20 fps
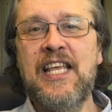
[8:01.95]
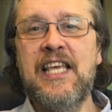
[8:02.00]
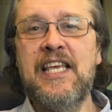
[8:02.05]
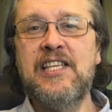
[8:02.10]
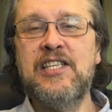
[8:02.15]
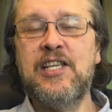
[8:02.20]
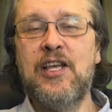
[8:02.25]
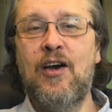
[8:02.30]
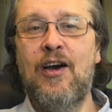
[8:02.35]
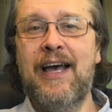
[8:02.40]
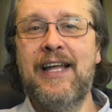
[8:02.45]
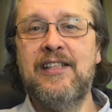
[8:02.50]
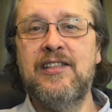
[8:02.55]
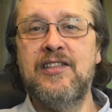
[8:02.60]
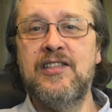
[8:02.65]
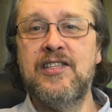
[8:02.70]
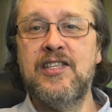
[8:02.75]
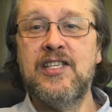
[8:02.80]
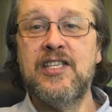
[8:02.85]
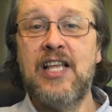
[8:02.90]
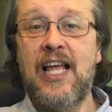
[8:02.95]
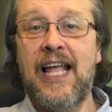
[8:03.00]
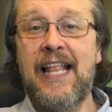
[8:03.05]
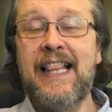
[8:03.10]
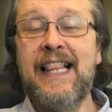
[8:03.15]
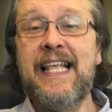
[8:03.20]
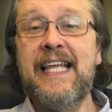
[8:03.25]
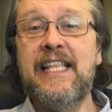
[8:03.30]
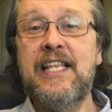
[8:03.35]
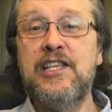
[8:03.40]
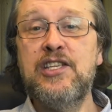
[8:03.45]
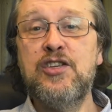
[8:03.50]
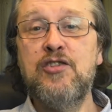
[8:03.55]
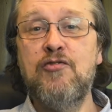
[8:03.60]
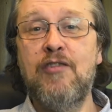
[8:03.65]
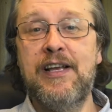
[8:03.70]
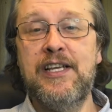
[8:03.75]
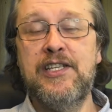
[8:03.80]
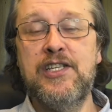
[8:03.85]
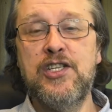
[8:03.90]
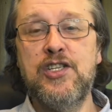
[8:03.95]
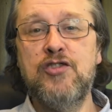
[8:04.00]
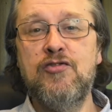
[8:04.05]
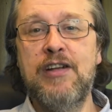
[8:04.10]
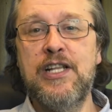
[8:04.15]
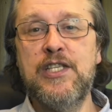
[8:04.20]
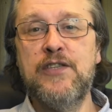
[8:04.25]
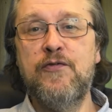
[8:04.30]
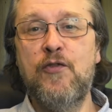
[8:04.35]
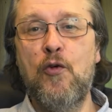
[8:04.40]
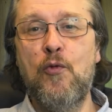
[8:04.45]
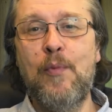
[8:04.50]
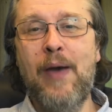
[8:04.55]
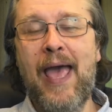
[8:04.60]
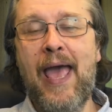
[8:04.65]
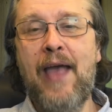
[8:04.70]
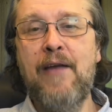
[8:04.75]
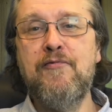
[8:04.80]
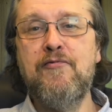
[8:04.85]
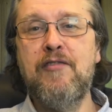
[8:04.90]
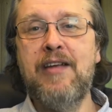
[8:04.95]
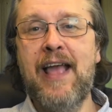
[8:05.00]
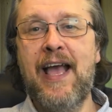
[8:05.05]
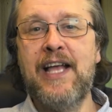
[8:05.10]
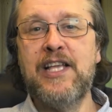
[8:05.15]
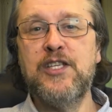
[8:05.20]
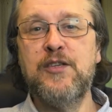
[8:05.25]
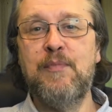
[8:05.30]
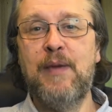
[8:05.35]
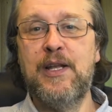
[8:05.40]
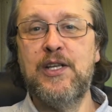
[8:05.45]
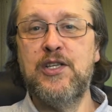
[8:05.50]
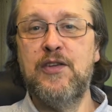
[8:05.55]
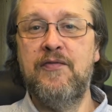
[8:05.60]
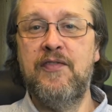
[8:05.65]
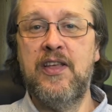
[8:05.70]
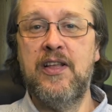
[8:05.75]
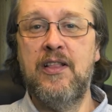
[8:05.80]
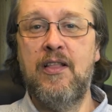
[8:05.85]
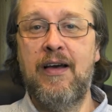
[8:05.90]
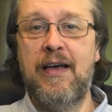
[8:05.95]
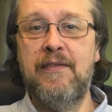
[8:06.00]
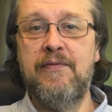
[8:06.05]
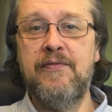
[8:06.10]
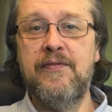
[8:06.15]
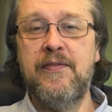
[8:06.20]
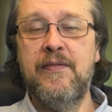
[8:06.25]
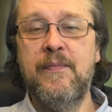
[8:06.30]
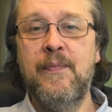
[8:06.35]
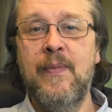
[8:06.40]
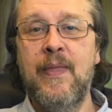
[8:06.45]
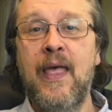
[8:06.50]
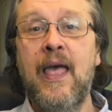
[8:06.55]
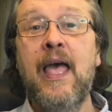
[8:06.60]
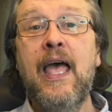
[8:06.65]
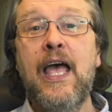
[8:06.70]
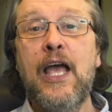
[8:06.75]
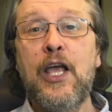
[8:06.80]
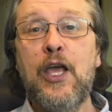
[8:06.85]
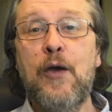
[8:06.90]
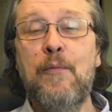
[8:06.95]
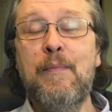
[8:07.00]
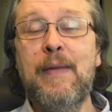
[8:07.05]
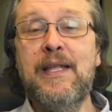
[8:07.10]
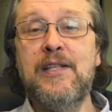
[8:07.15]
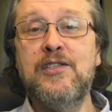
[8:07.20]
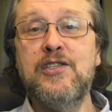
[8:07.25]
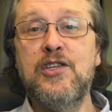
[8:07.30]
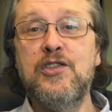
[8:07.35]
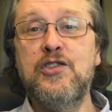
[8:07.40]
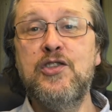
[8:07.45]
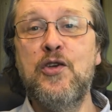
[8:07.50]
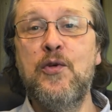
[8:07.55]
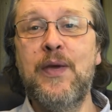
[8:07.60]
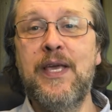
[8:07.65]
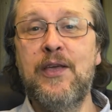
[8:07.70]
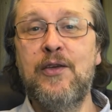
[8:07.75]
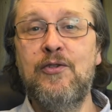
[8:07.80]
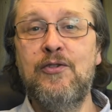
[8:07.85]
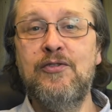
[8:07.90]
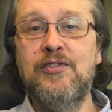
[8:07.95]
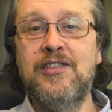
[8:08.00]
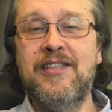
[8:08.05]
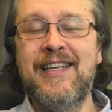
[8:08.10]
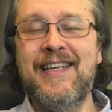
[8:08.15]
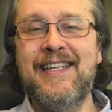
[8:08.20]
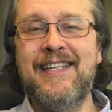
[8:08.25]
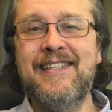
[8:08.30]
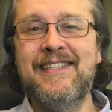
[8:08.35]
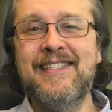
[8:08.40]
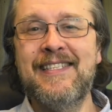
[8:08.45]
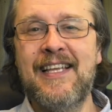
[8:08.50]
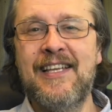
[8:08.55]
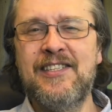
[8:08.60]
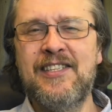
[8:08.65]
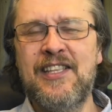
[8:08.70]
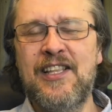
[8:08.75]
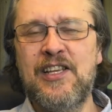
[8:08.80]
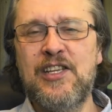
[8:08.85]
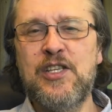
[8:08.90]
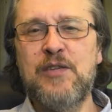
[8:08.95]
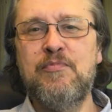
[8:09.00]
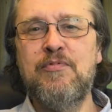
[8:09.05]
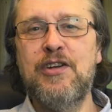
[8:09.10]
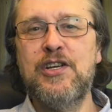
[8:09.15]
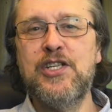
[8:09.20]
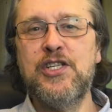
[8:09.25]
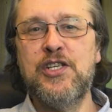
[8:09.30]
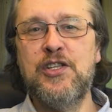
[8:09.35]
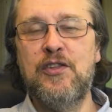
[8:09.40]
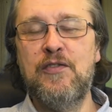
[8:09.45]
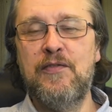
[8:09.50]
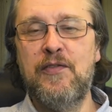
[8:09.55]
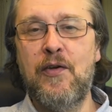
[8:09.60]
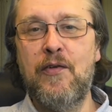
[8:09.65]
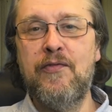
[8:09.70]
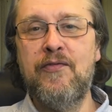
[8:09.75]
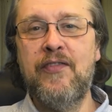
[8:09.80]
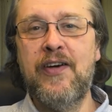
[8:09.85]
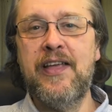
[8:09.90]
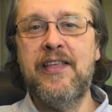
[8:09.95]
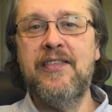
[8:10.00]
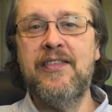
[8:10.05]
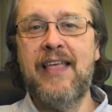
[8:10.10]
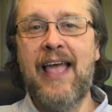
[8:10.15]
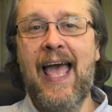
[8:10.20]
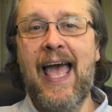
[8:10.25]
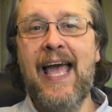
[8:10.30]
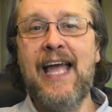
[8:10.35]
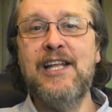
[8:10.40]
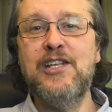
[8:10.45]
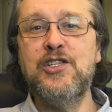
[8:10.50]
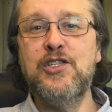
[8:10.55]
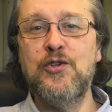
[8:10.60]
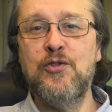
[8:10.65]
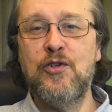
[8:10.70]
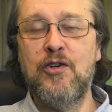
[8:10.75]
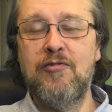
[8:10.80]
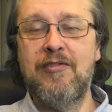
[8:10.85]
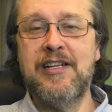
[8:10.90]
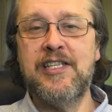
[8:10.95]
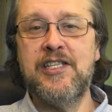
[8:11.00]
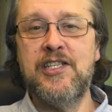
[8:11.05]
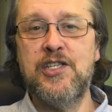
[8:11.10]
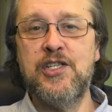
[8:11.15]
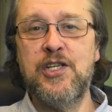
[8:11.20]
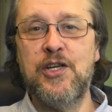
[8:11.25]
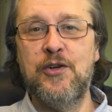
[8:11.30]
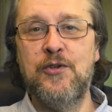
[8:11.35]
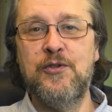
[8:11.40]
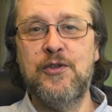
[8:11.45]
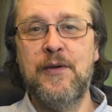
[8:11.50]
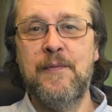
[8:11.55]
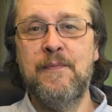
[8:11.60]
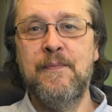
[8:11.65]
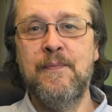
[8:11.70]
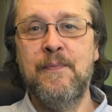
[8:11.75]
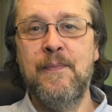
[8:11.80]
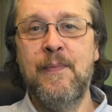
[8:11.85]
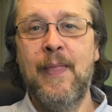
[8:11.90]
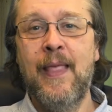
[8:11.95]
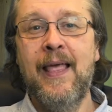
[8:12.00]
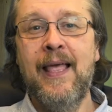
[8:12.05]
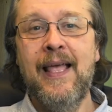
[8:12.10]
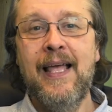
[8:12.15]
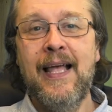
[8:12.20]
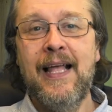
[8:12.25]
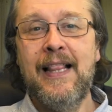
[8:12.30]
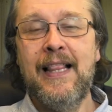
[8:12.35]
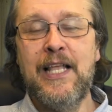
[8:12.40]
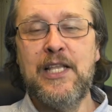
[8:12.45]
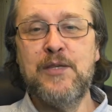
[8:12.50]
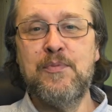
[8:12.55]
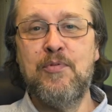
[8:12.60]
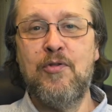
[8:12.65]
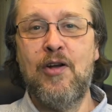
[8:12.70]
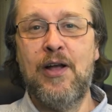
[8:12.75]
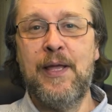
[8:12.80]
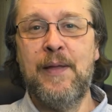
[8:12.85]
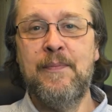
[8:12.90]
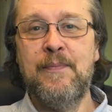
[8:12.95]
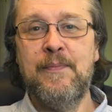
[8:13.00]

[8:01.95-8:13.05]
His guidance and let His grace transform every aspect of your life. Commit to doing good deeds as an expression of your faith and your gratitude. Let's pray.